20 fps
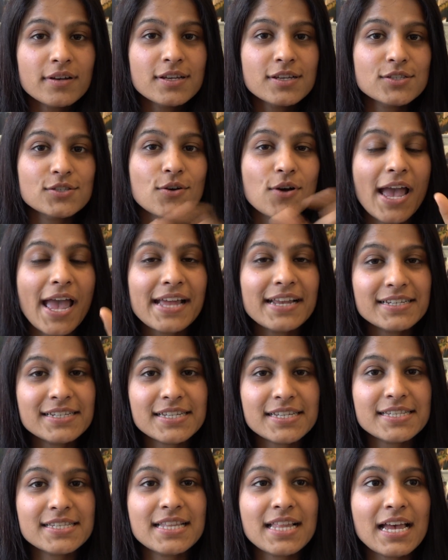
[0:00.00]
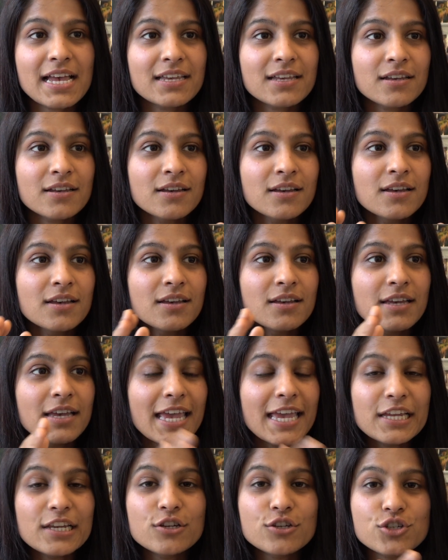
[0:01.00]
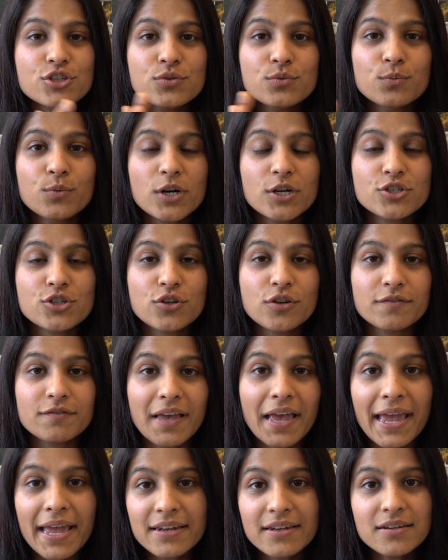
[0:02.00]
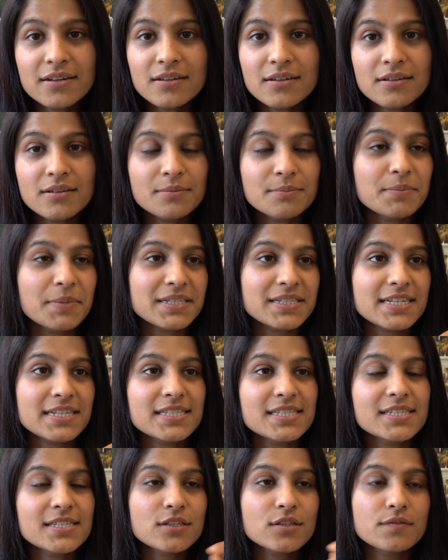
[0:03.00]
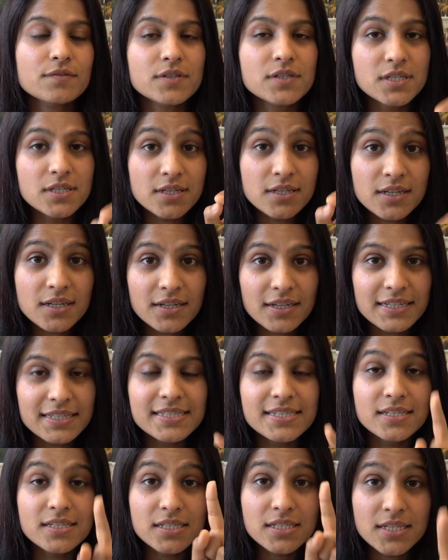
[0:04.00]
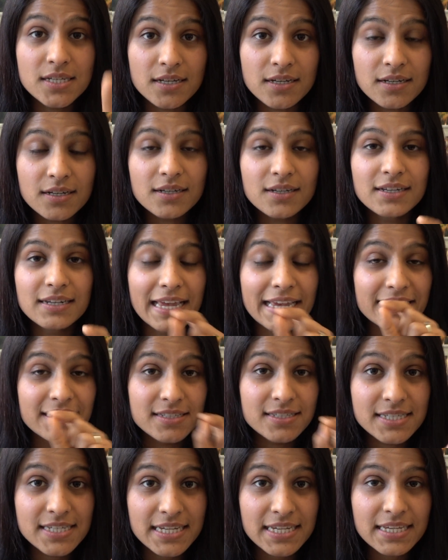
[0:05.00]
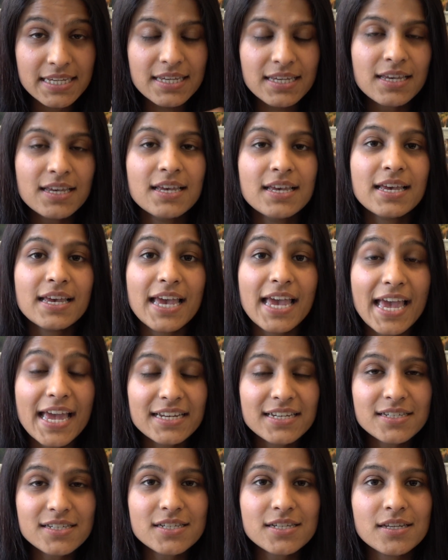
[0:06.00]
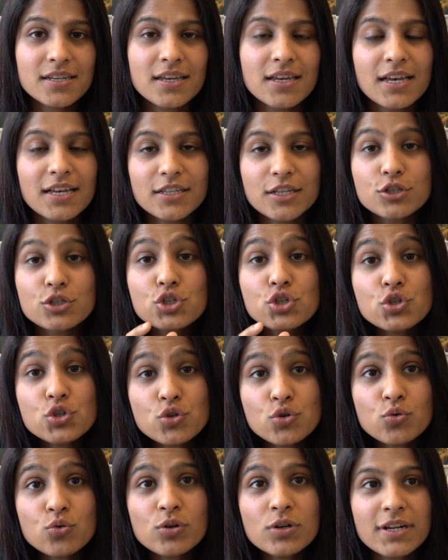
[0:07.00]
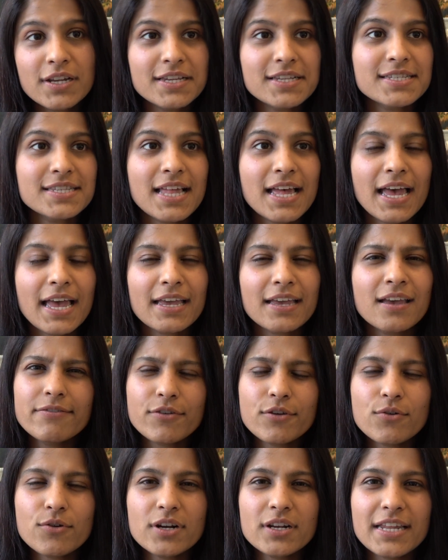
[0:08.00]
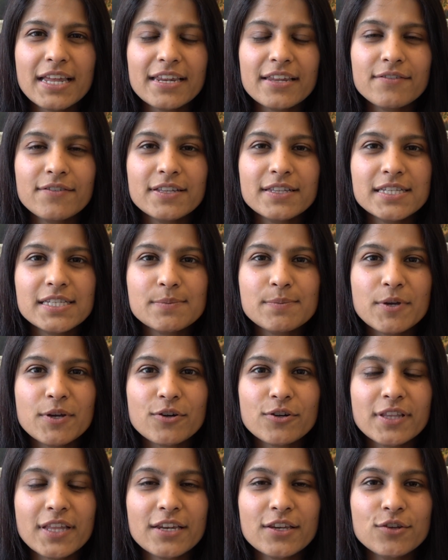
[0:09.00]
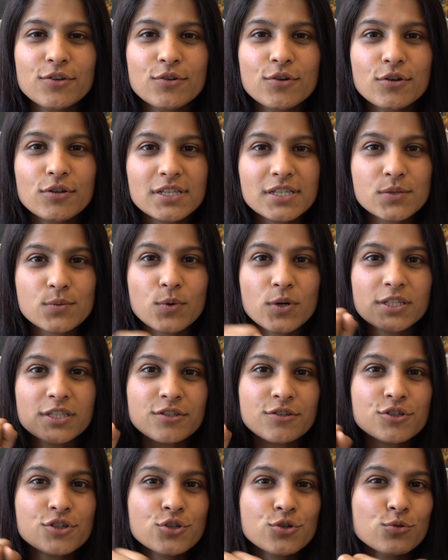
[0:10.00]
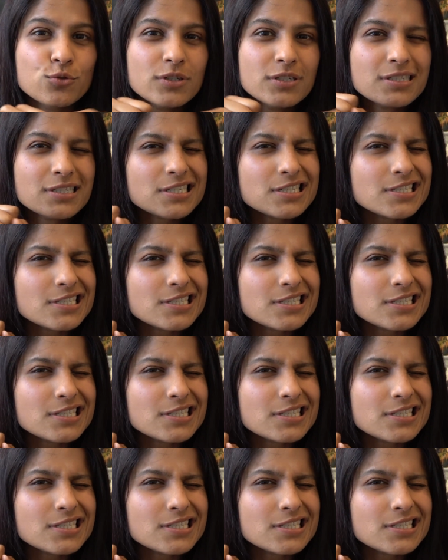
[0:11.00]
So Ent is like English version of end, but instead of de, it's a t, like a T. And then Schul is like, if you're a native Hindi speaker, then you know this word Trishul.